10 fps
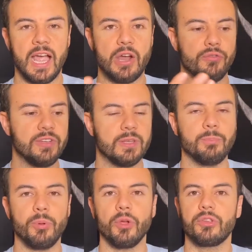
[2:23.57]
I read the
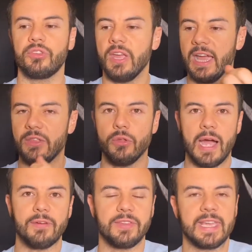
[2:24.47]
books and
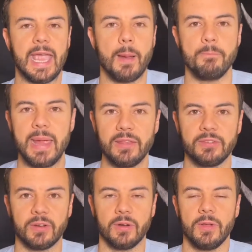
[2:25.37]
not have to get a
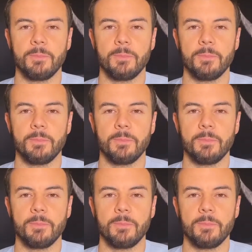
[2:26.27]
mentor.